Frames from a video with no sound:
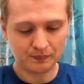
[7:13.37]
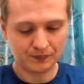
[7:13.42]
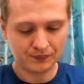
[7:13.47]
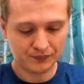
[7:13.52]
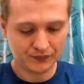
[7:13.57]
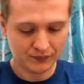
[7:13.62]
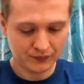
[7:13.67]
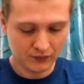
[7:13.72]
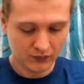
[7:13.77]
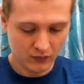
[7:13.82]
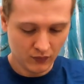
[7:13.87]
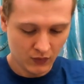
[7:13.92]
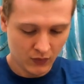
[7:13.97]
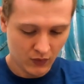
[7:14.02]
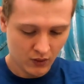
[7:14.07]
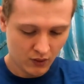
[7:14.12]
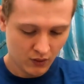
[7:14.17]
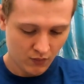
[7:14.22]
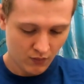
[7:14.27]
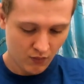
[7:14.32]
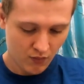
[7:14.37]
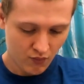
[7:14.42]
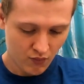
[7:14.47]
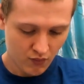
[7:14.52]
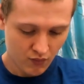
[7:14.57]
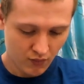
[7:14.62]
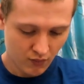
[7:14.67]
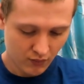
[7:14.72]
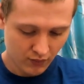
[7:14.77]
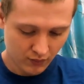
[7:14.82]

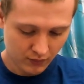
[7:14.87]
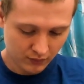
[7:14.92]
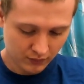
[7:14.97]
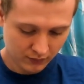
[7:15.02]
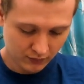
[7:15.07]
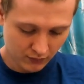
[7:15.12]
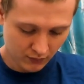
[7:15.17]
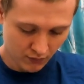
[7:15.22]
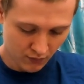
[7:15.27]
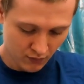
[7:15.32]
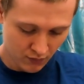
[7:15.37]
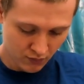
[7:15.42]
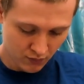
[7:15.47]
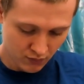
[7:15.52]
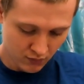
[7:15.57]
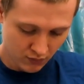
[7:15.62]
(no one is talking)